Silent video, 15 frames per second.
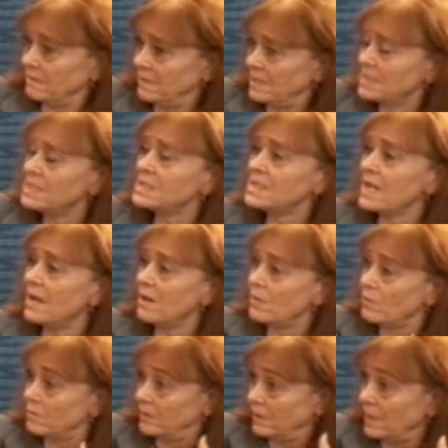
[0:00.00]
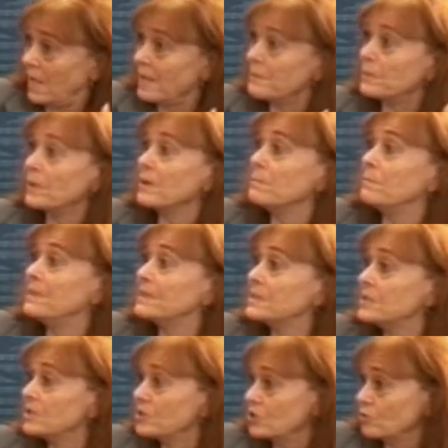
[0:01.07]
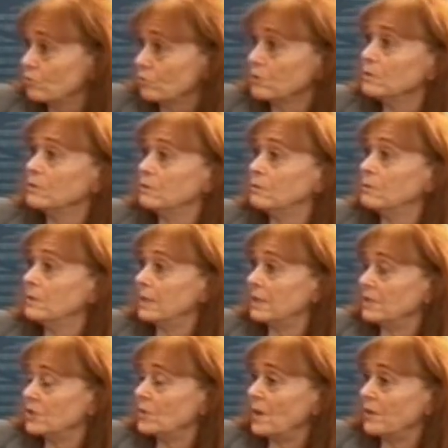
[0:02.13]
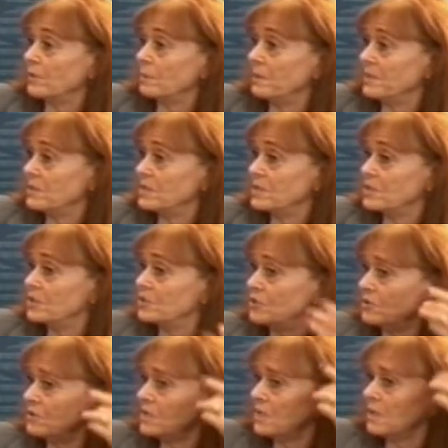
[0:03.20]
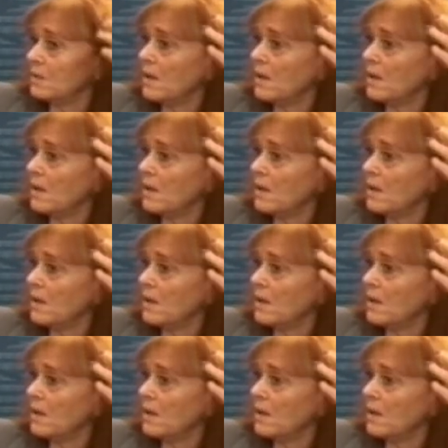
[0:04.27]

this is how the library business grew into other businesses, using a